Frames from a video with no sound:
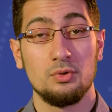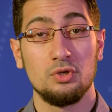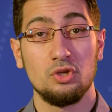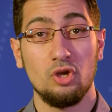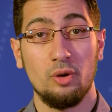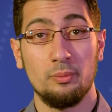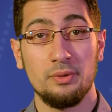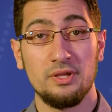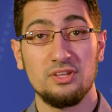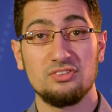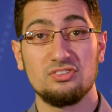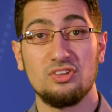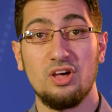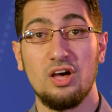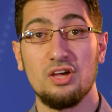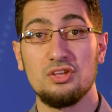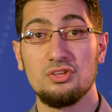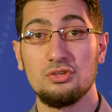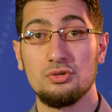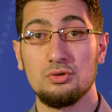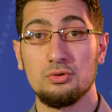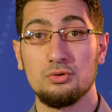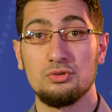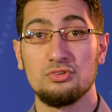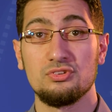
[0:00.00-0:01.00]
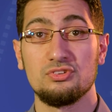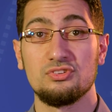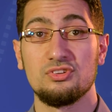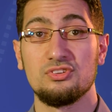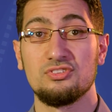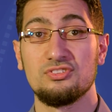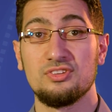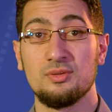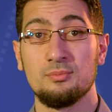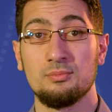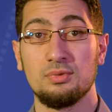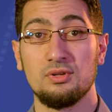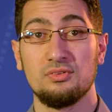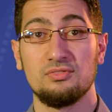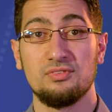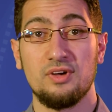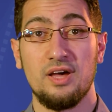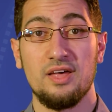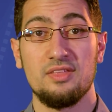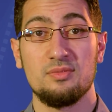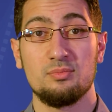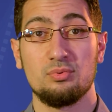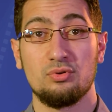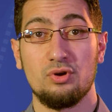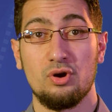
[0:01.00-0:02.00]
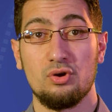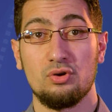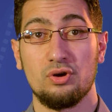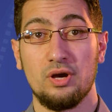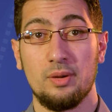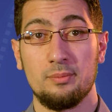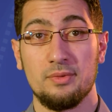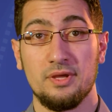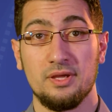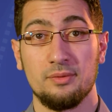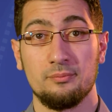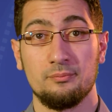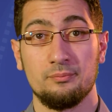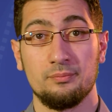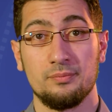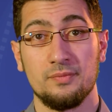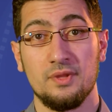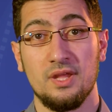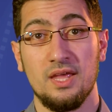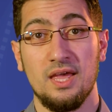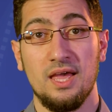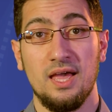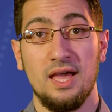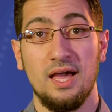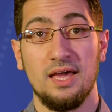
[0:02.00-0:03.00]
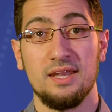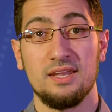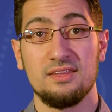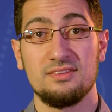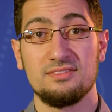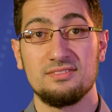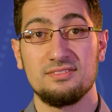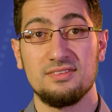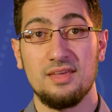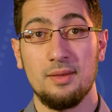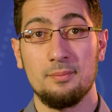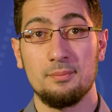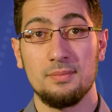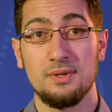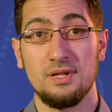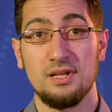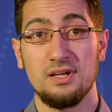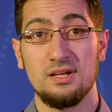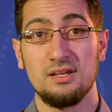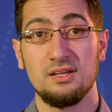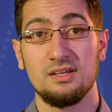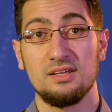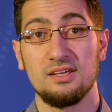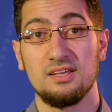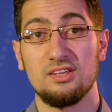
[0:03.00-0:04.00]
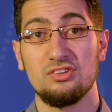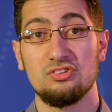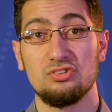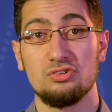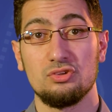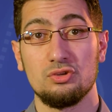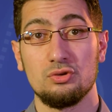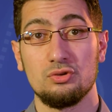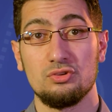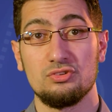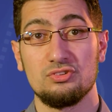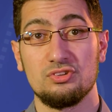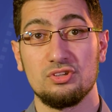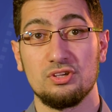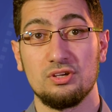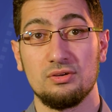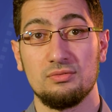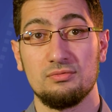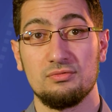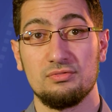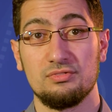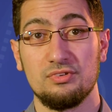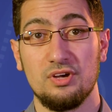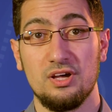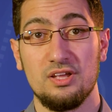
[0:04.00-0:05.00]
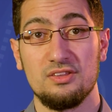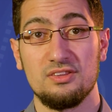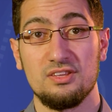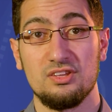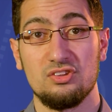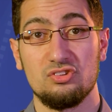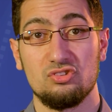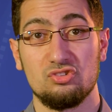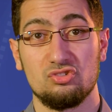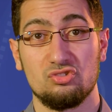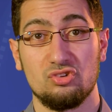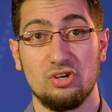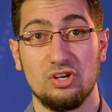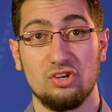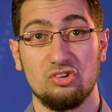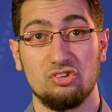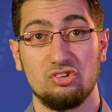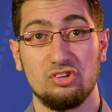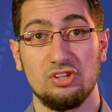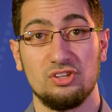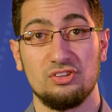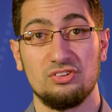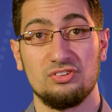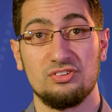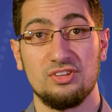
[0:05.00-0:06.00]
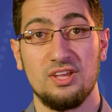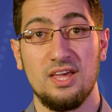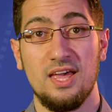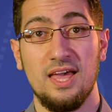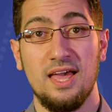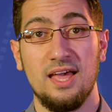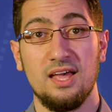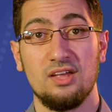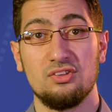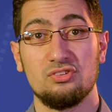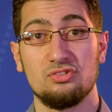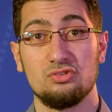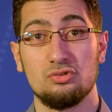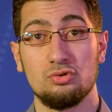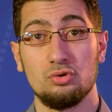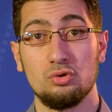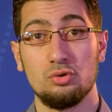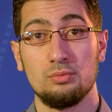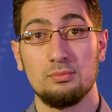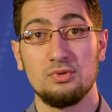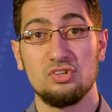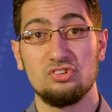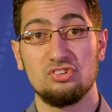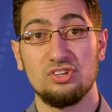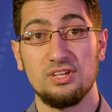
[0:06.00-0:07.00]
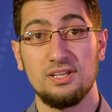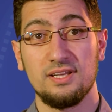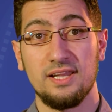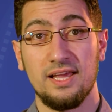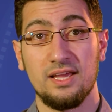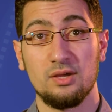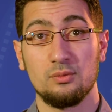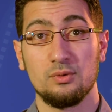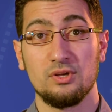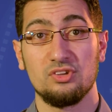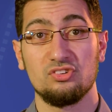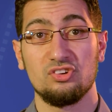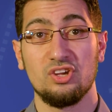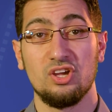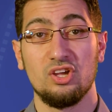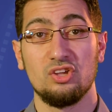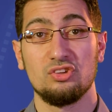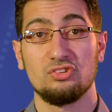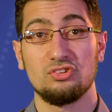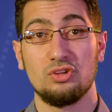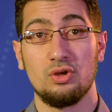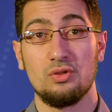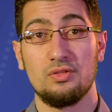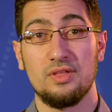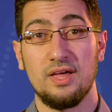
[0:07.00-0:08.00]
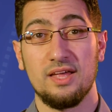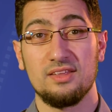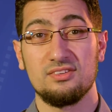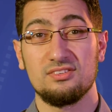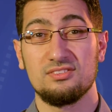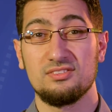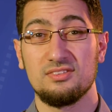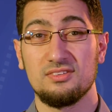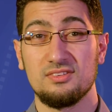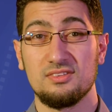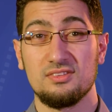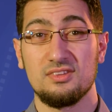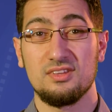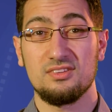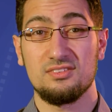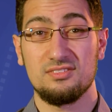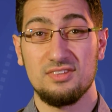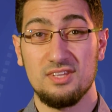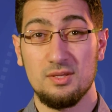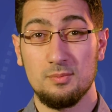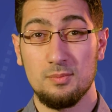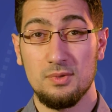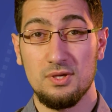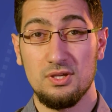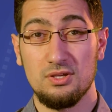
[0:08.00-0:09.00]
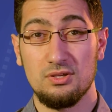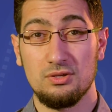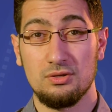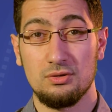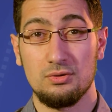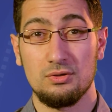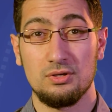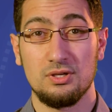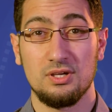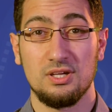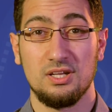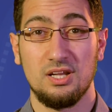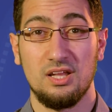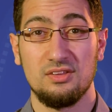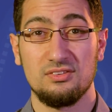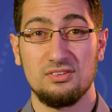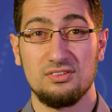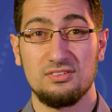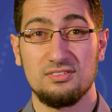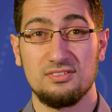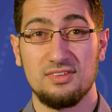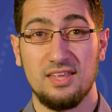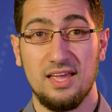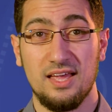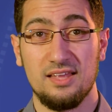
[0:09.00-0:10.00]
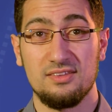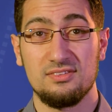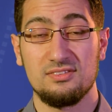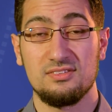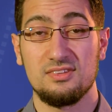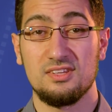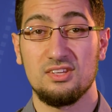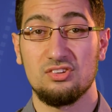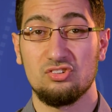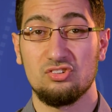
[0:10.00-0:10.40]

Mnemonics are used to simplify programming. An assembler is used to convert the instructions to machine language so that the CPU can understand the